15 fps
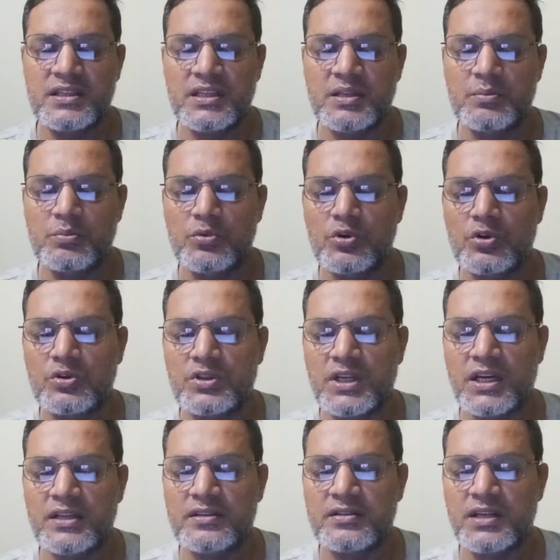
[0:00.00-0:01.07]
in more
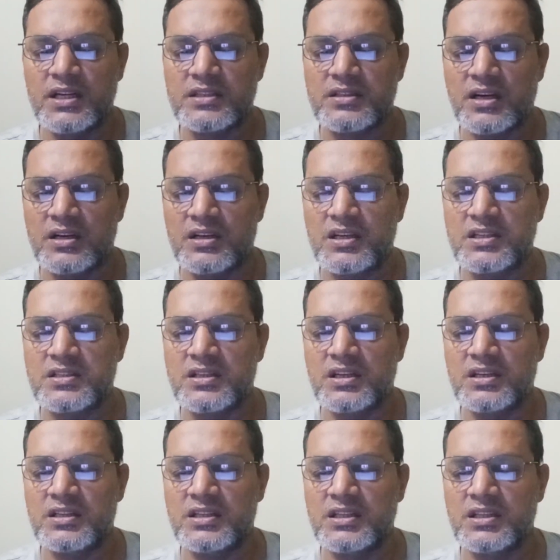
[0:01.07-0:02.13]
than just
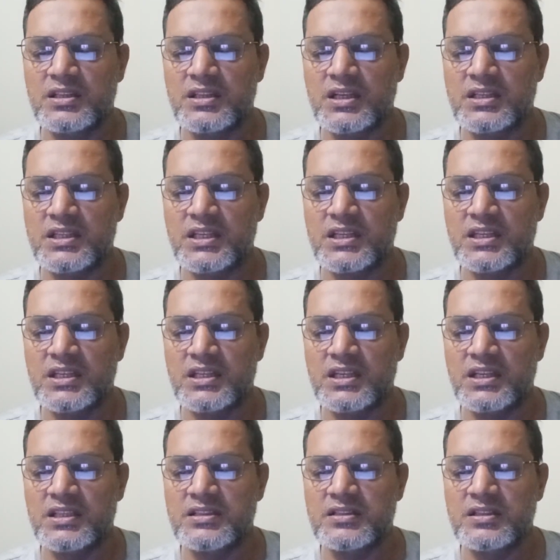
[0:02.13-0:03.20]
understanding the
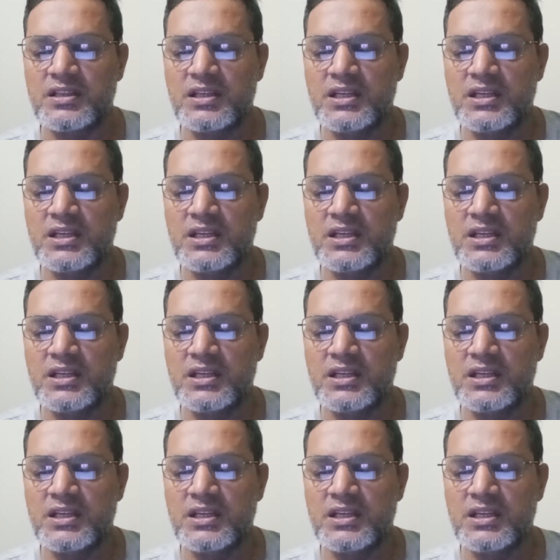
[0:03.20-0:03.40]
technicals,